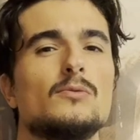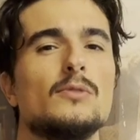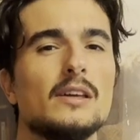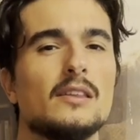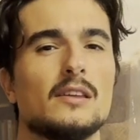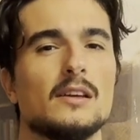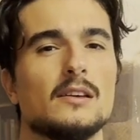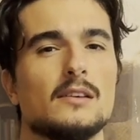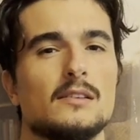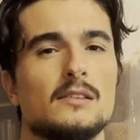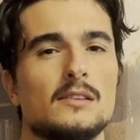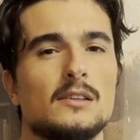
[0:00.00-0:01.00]
rethink
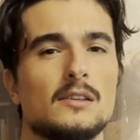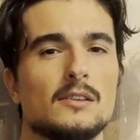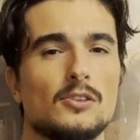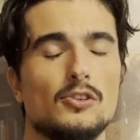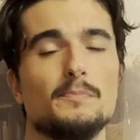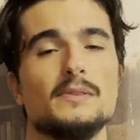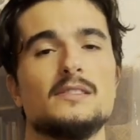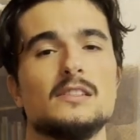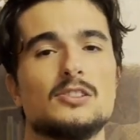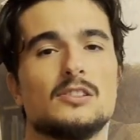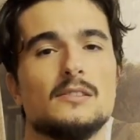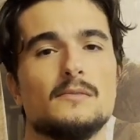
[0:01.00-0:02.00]
your
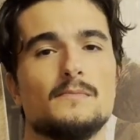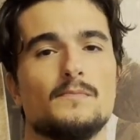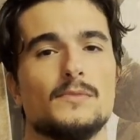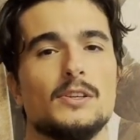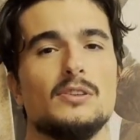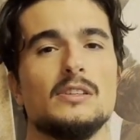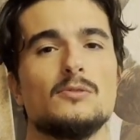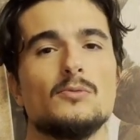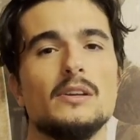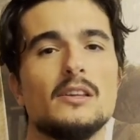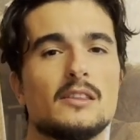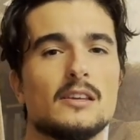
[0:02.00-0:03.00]
position. You need to
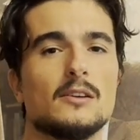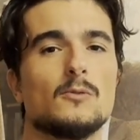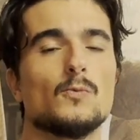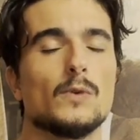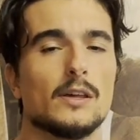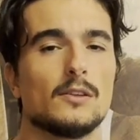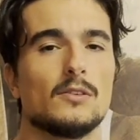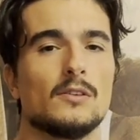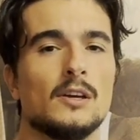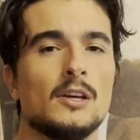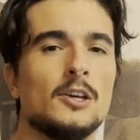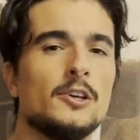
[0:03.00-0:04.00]
rethink whether
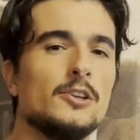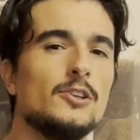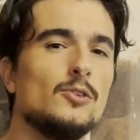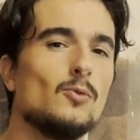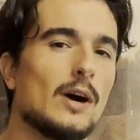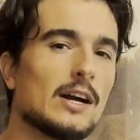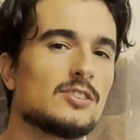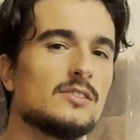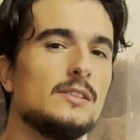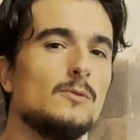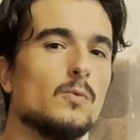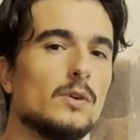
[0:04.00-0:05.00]
you
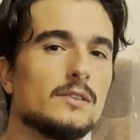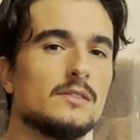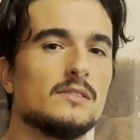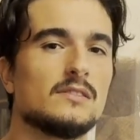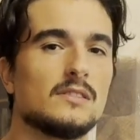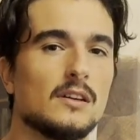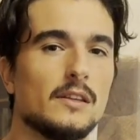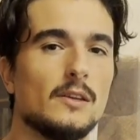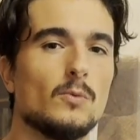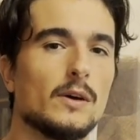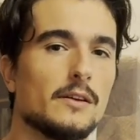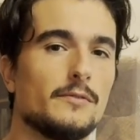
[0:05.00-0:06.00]
actually want to study
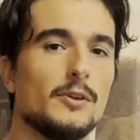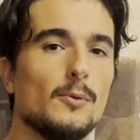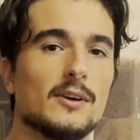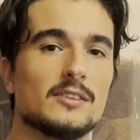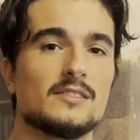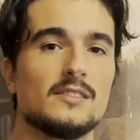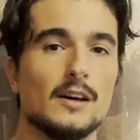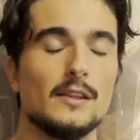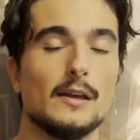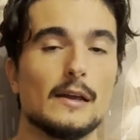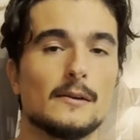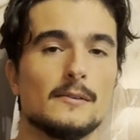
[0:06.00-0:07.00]
whatever you are
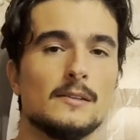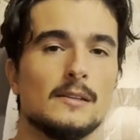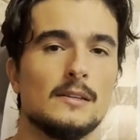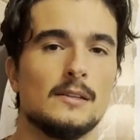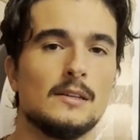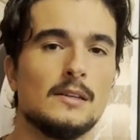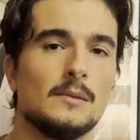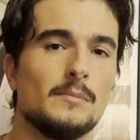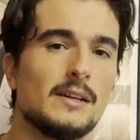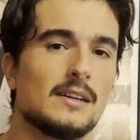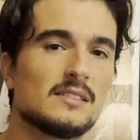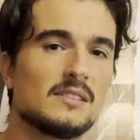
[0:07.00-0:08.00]
studying.
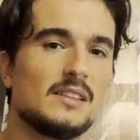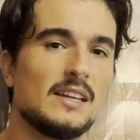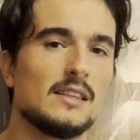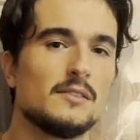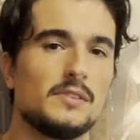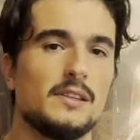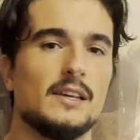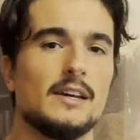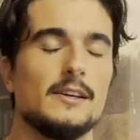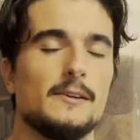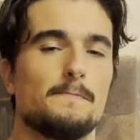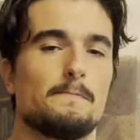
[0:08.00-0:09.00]
Because at the end of the
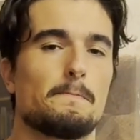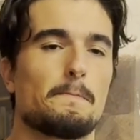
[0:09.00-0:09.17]
day,